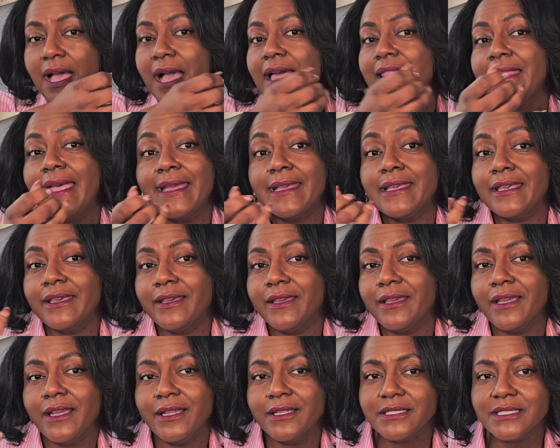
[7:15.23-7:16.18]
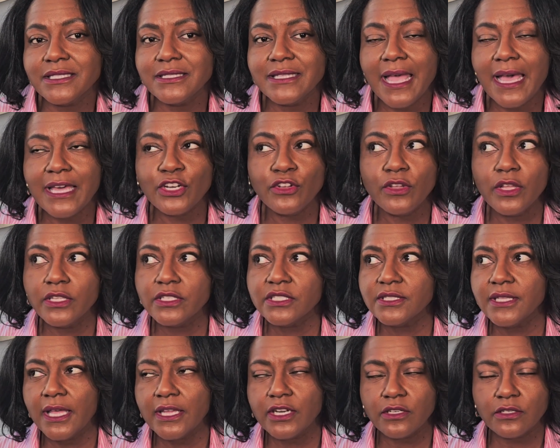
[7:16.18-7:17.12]
I like it. It's not
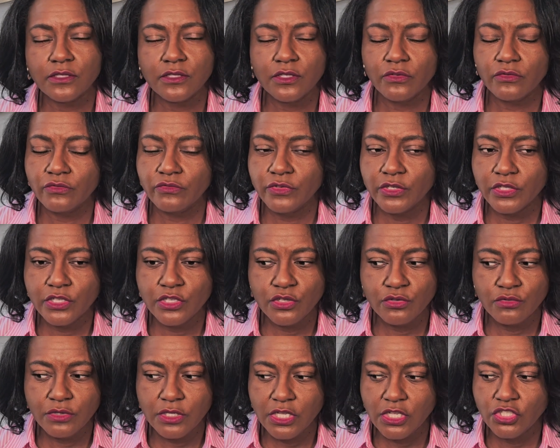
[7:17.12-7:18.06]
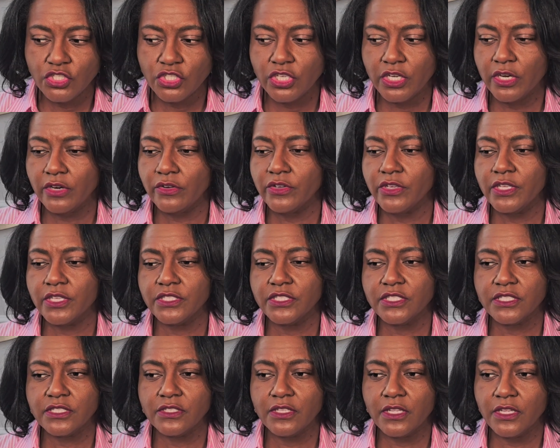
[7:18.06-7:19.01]
a really unique cherry.
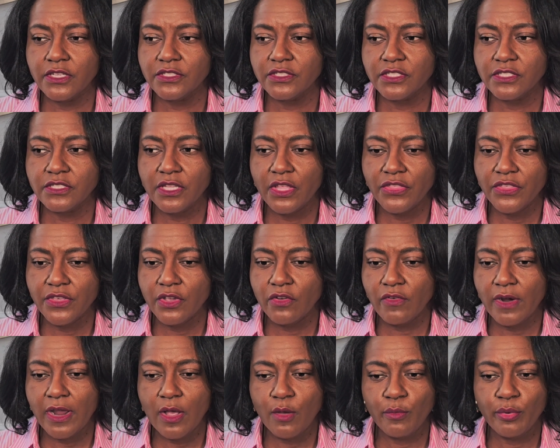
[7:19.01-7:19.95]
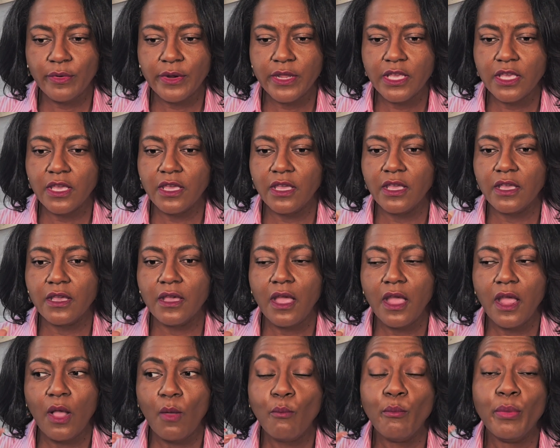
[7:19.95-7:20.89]
It's nothing groundbreaking,
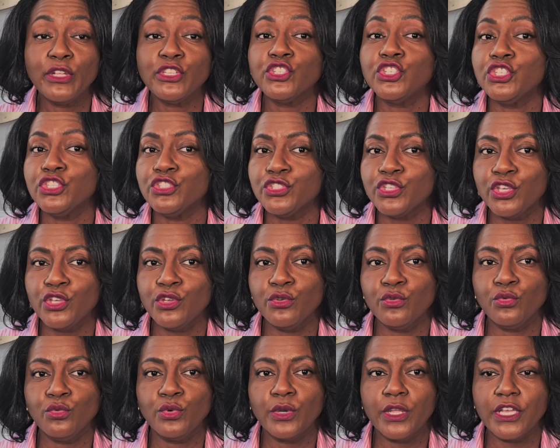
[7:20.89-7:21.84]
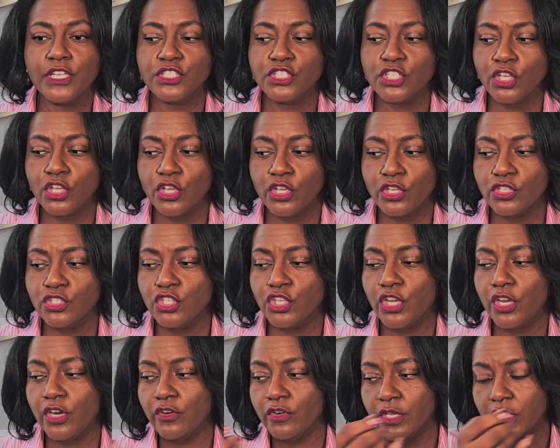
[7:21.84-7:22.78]
but she's cute. It's a good
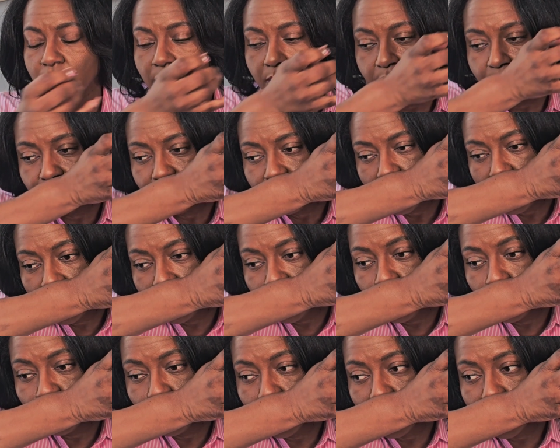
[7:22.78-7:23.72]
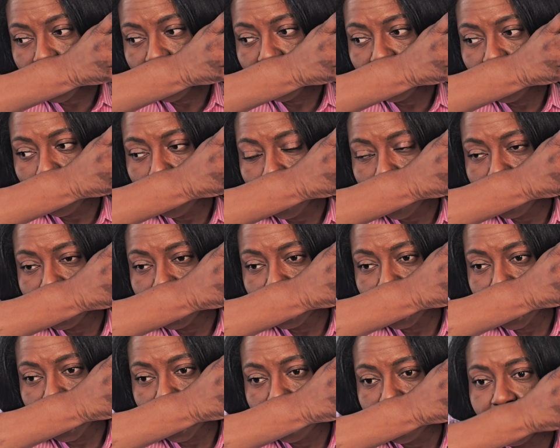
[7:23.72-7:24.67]
cherry. If you're looking for a
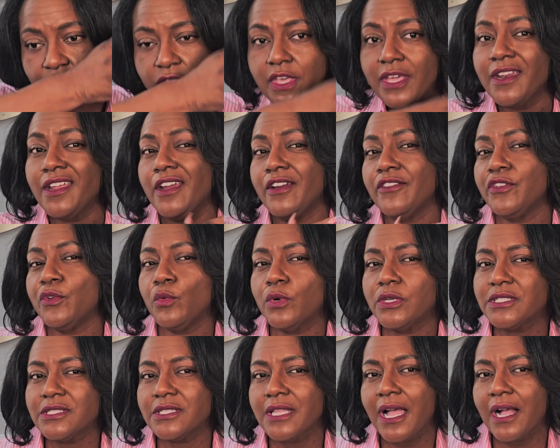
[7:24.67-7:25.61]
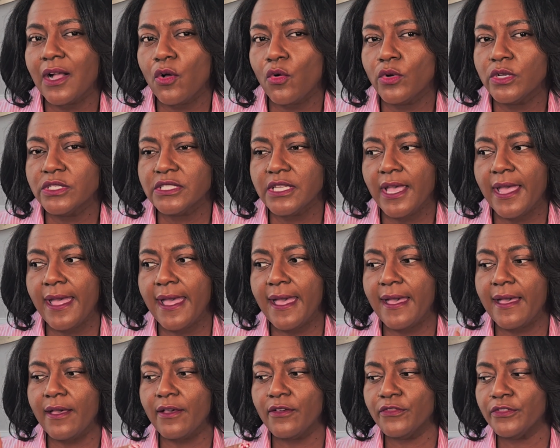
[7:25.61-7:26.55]
cherry that everyone's not going to
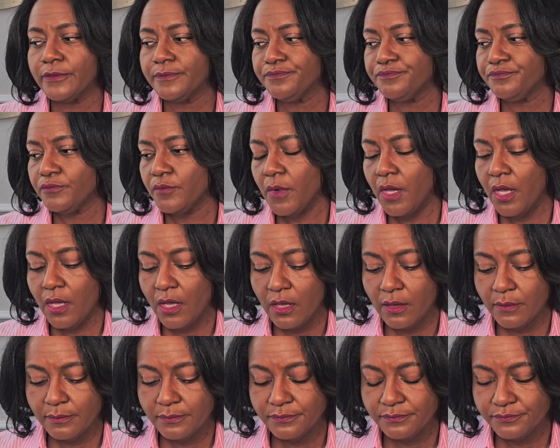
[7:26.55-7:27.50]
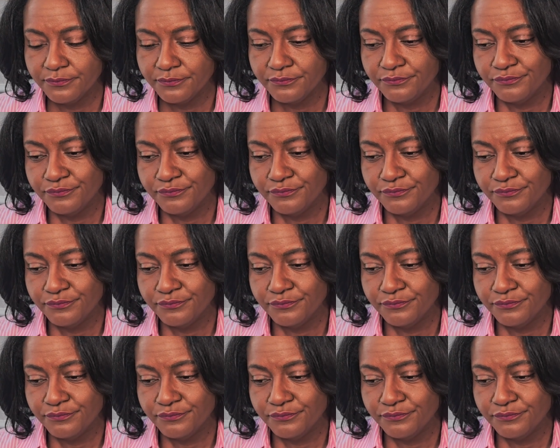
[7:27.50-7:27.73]
have, in